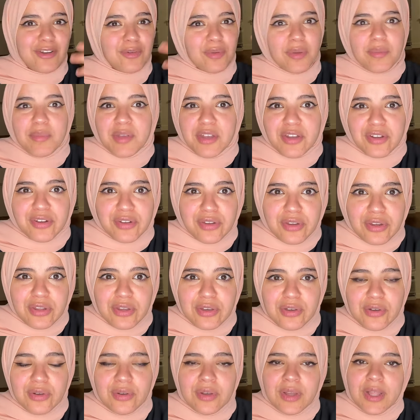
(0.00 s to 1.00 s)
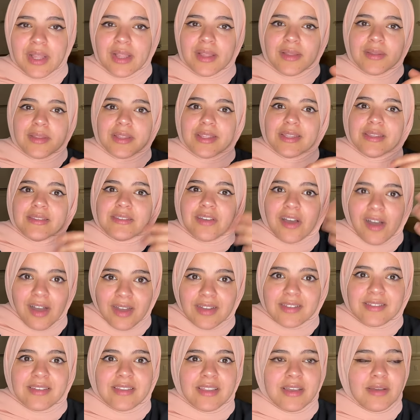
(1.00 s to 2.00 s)
you know, maybe you're new.
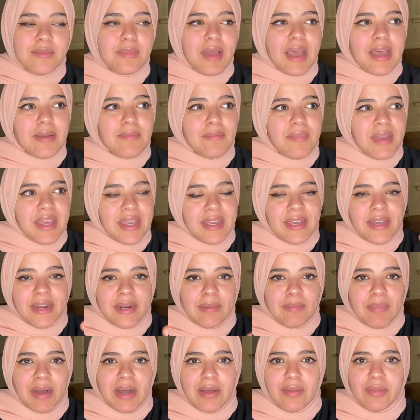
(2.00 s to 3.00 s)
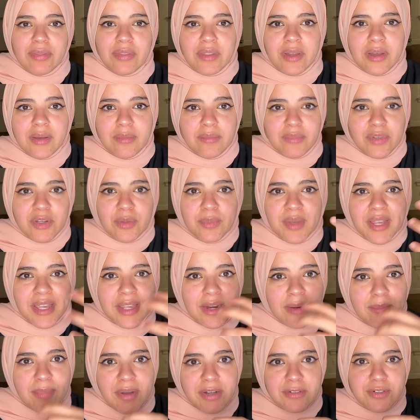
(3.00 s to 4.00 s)
Talk to them and make it about them. Don't
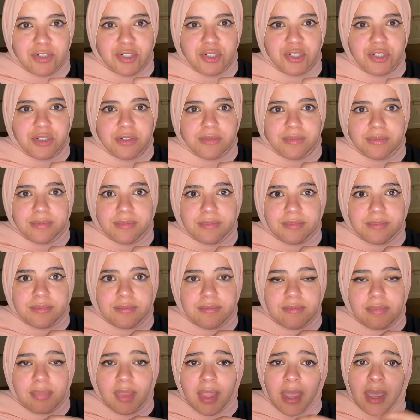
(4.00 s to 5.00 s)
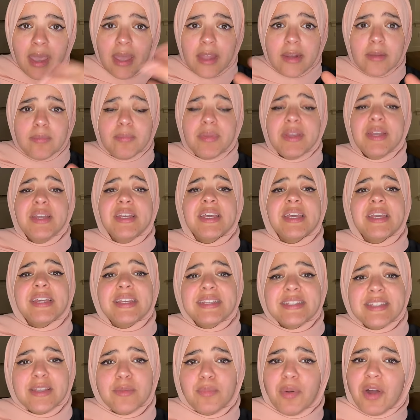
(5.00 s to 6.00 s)
make it about you. And a big
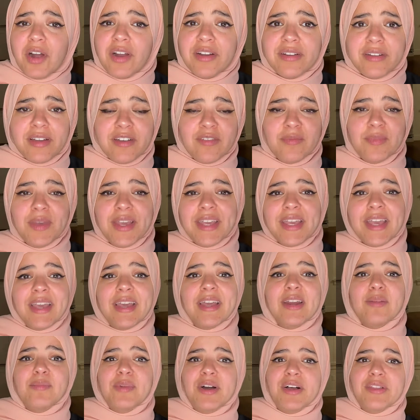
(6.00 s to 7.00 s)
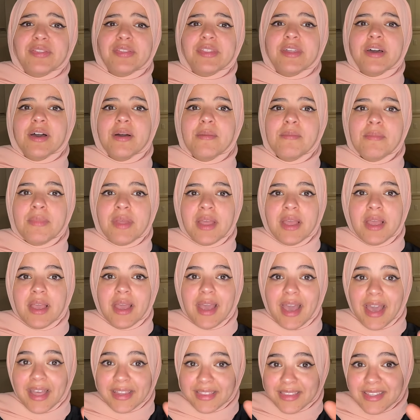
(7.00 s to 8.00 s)
easy part of making it about them,
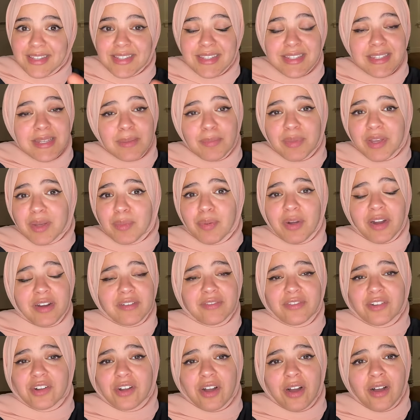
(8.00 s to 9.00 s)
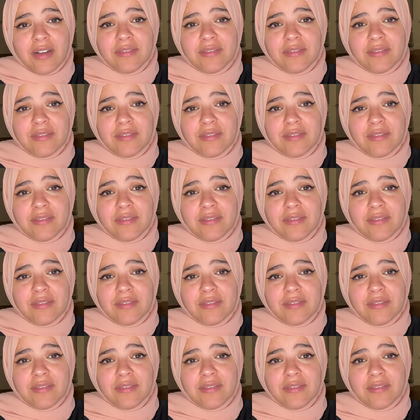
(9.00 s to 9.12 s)
and this is a big part for